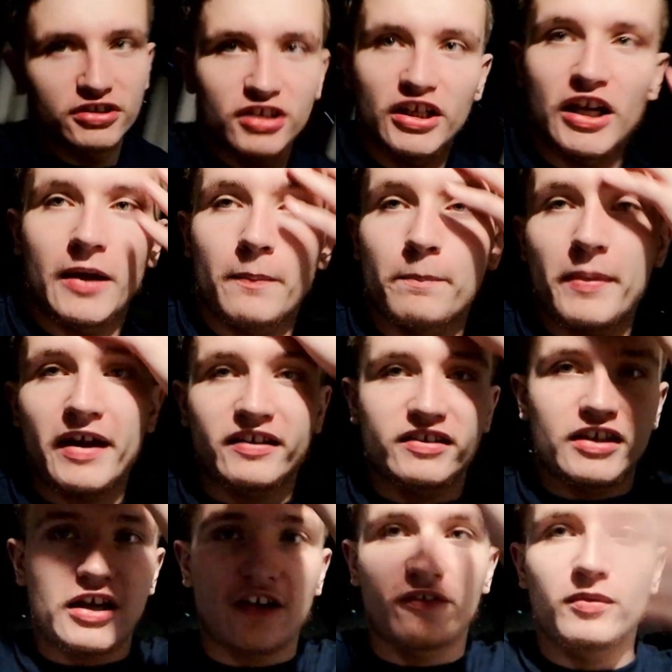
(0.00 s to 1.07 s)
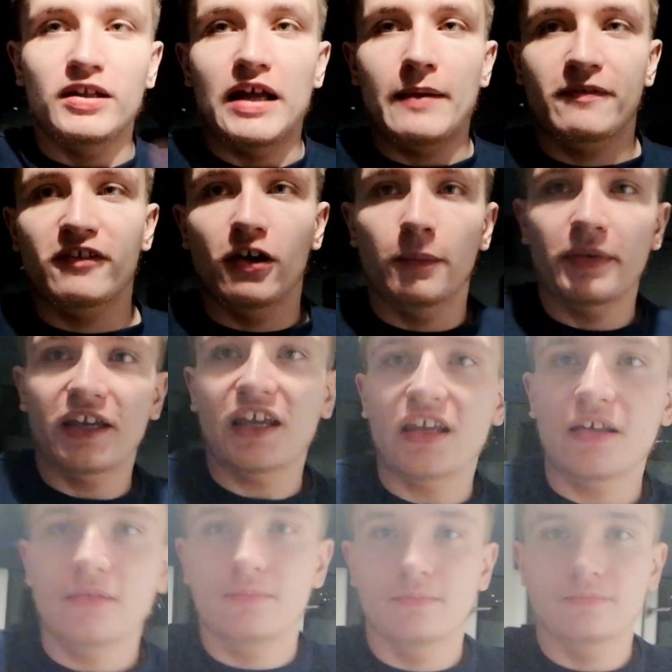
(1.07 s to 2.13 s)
um, bed now for my laptopy